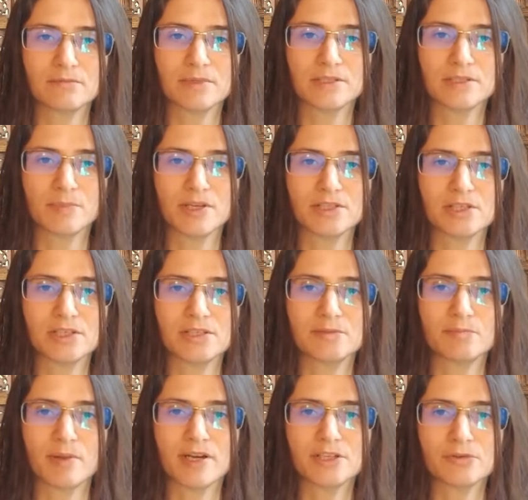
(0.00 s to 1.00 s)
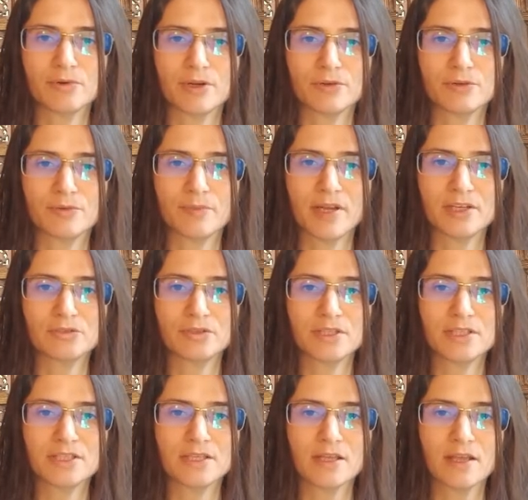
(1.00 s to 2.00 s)
especially spatial
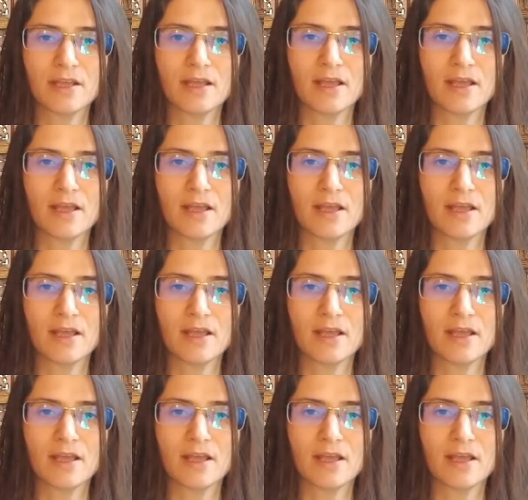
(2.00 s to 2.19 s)
econometrics,